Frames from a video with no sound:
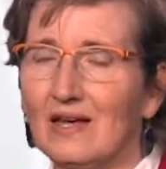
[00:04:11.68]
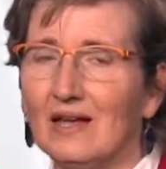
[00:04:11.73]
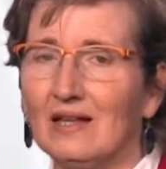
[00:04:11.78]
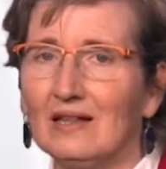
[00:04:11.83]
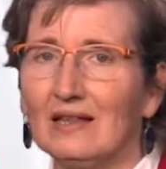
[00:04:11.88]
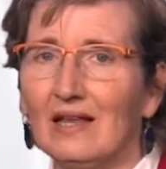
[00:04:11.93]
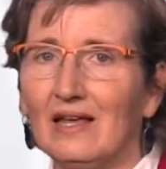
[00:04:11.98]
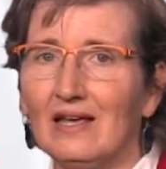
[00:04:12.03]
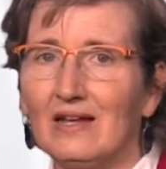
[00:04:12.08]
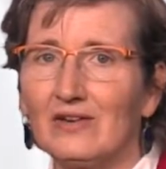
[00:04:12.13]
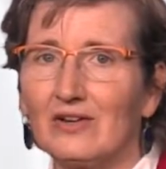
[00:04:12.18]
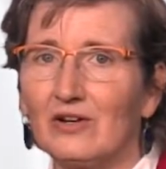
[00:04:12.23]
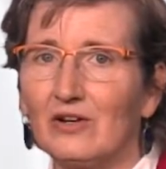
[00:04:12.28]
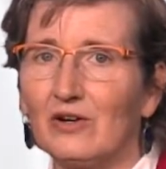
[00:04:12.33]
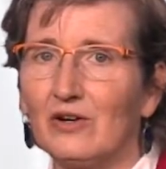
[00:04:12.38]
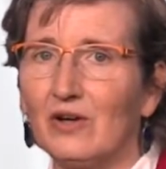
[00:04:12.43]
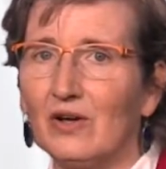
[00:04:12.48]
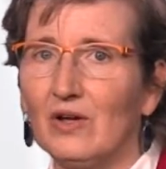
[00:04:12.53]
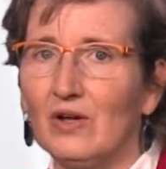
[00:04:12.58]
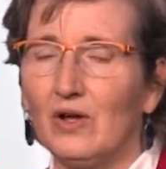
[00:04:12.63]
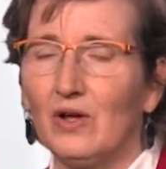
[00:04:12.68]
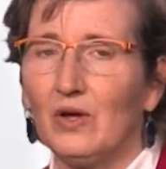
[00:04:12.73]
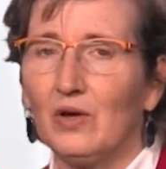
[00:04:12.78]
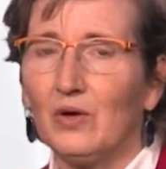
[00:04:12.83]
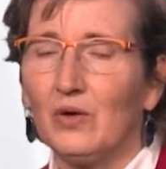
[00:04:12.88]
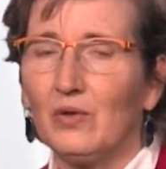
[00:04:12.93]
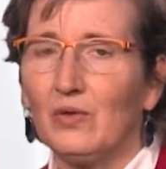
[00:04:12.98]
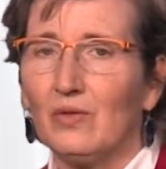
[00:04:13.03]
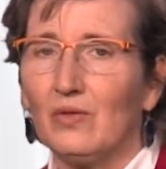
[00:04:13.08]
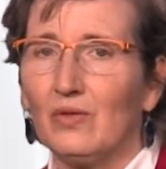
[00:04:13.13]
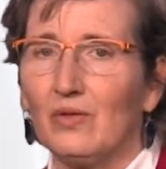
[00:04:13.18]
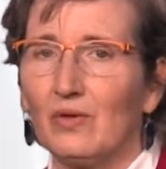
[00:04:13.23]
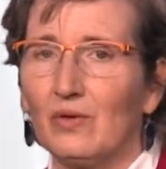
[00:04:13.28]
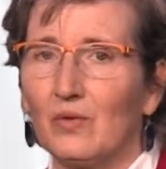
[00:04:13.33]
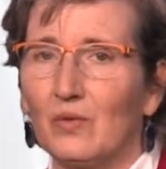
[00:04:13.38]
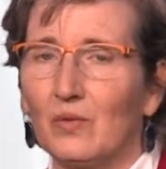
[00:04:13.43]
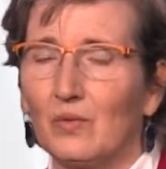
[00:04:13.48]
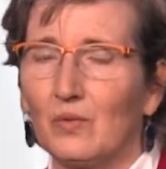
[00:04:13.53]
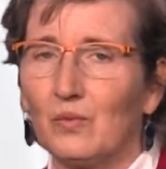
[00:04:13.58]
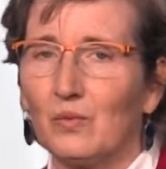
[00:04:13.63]
and later,
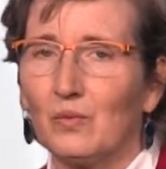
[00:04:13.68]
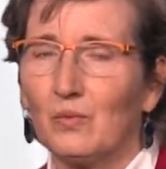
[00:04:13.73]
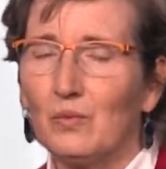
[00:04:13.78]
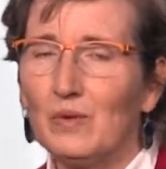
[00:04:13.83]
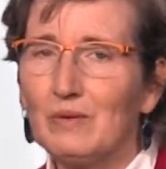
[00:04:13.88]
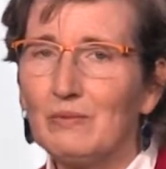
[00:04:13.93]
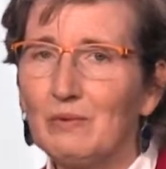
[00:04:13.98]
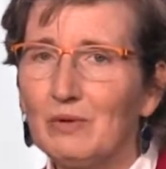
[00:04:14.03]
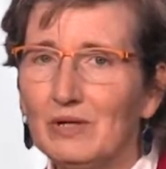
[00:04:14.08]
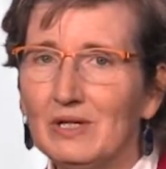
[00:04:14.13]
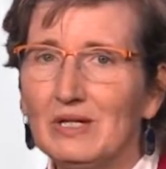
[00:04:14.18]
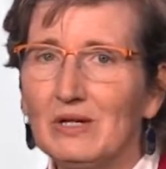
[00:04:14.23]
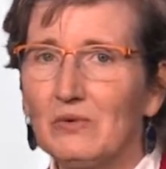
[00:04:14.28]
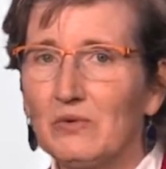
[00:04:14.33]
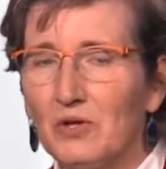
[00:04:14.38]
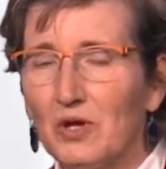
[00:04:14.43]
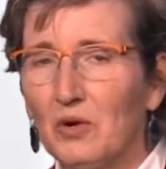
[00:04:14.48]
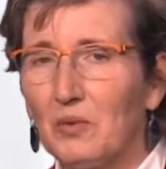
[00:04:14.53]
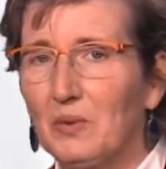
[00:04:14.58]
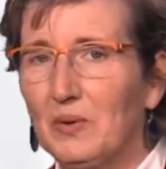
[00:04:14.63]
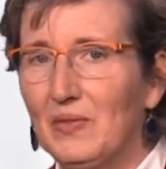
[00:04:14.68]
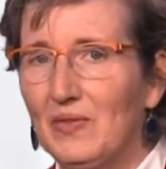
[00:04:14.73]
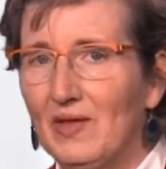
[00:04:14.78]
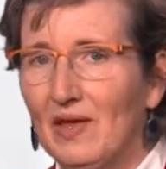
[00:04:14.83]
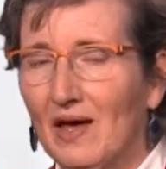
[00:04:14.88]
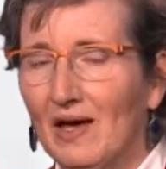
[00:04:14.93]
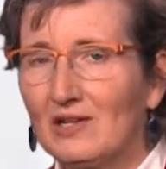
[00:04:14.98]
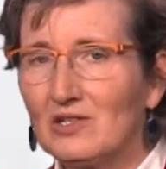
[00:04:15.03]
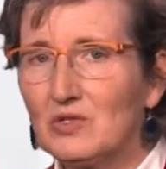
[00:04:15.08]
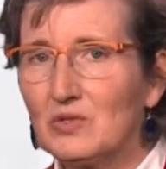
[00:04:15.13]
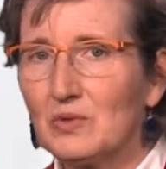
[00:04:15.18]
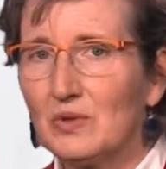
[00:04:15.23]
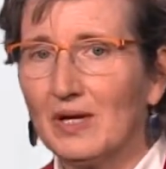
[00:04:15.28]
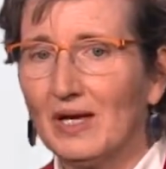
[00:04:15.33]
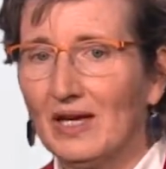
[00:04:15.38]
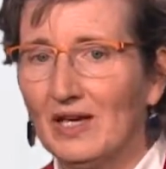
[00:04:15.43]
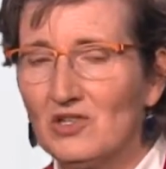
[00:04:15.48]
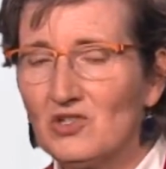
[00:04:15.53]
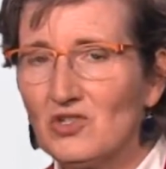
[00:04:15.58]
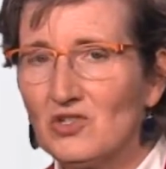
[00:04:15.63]
we really don't know what the actual
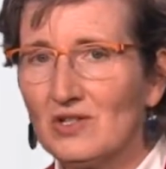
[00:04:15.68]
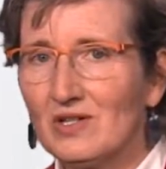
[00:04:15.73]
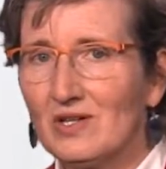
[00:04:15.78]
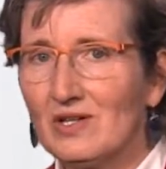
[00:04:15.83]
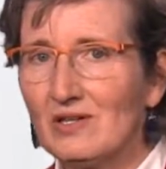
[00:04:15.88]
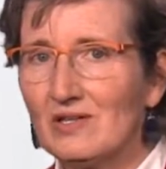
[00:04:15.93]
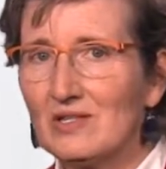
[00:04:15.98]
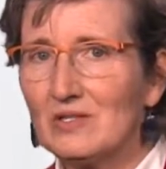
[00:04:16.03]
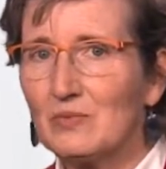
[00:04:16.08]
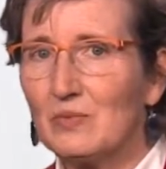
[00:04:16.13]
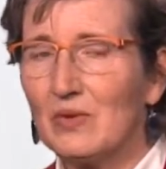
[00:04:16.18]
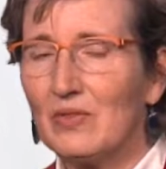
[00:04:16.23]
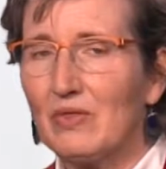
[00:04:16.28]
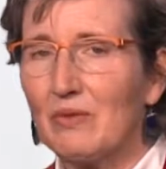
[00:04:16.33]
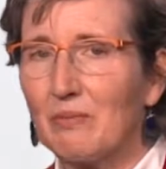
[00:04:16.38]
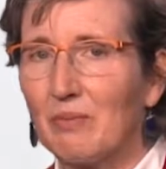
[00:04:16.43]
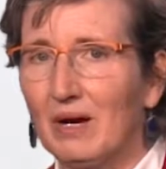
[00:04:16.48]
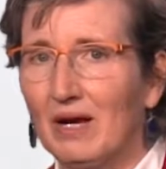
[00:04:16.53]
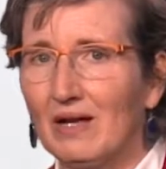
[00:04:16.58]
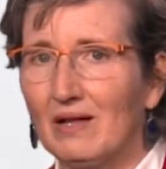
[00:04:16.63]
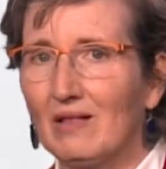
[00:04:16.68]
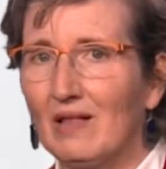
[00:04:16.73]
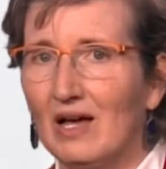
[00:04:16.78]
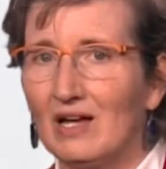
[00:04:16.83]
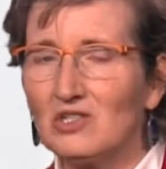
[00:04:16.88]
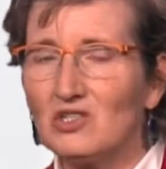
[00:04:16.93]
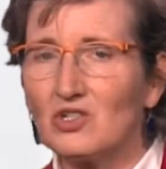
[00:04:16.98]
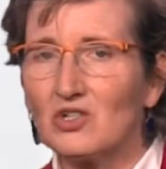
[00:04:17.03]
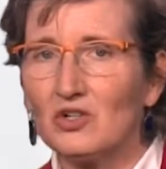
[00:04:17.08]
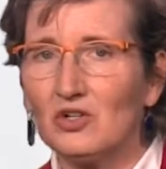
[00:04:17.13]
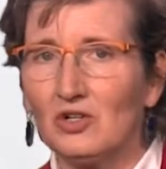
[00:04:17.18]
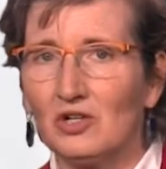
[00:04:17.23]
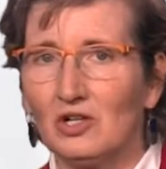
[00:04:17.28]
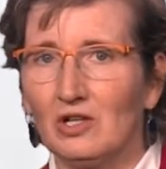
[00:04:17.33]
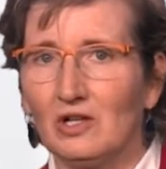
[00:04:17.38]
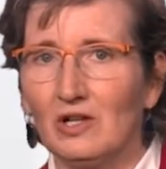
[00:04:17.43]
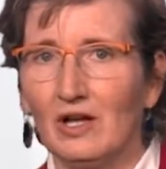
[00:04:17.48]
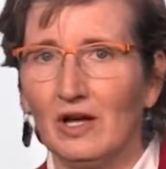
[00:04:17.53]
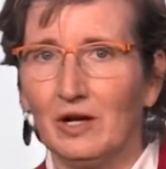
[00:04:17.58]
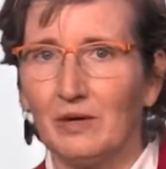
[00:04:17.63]
agent is, what the
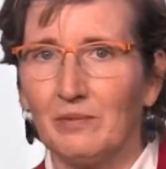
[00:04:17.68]
biological